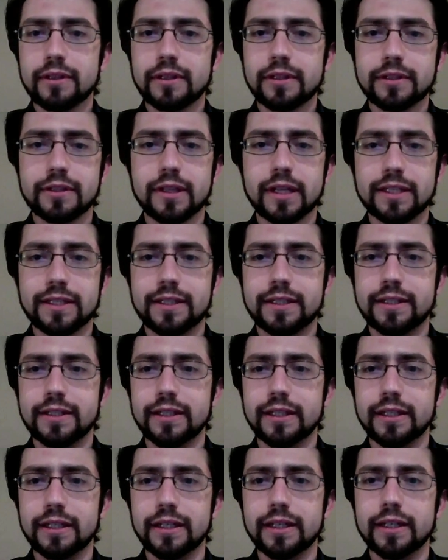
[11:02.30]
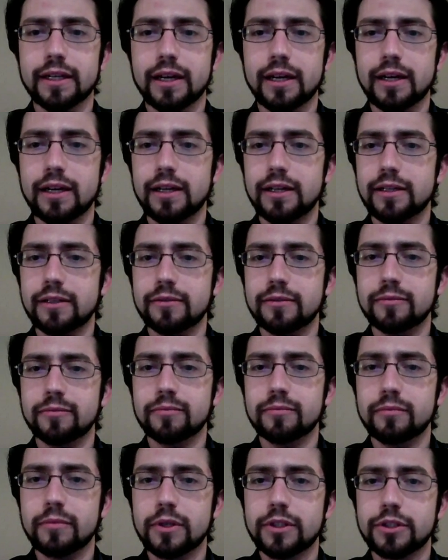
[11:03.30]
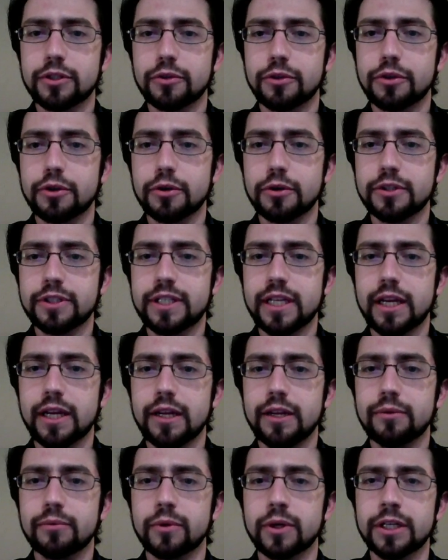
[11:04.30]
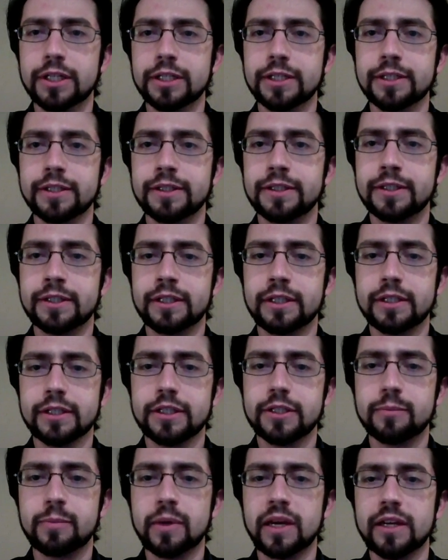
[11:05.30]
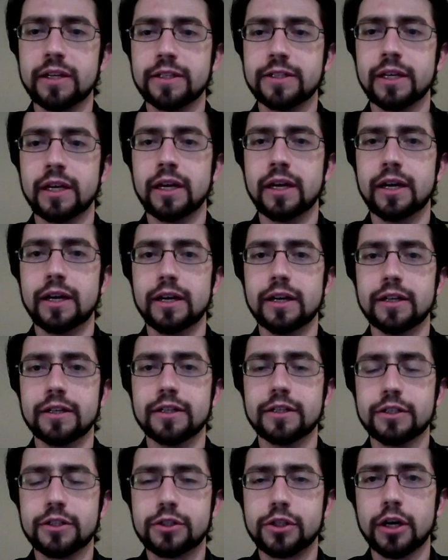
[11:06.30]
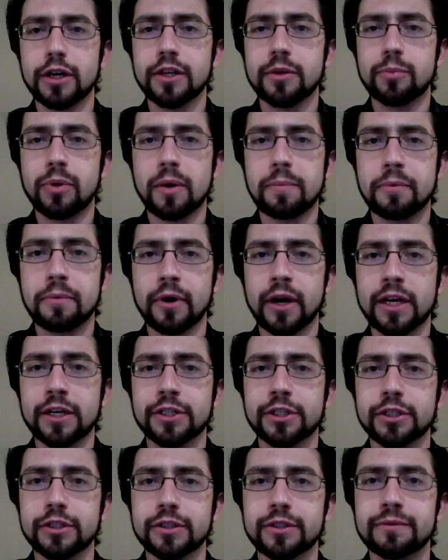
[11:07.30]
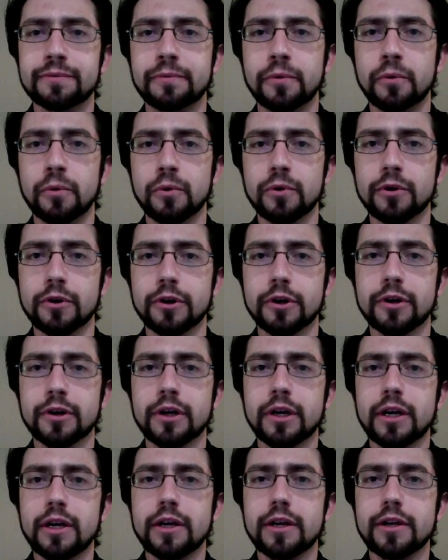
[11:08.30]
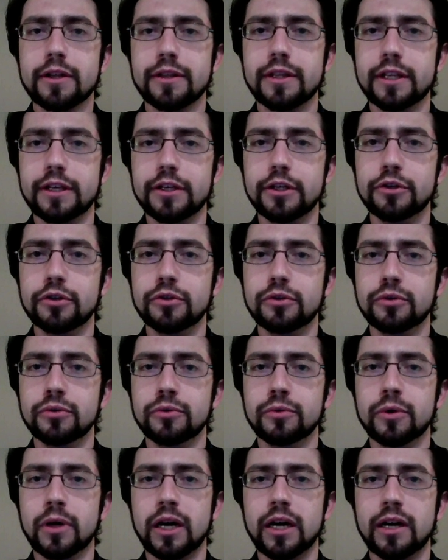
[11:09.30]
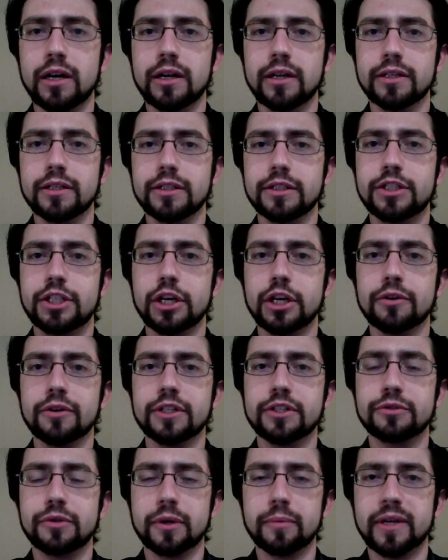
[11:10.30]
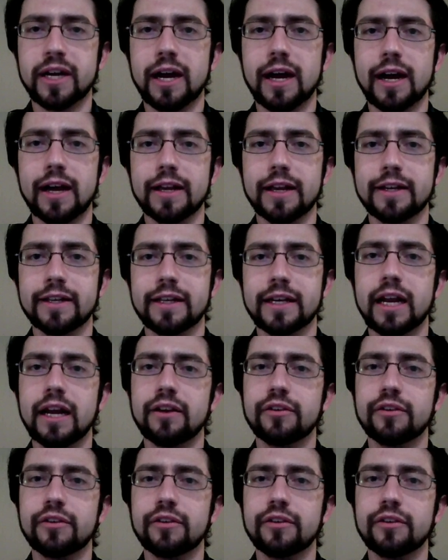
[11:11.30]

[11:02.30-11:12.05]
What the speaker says: So let's see. So Thursday was spent starting the preparations for the new CharityStream guide,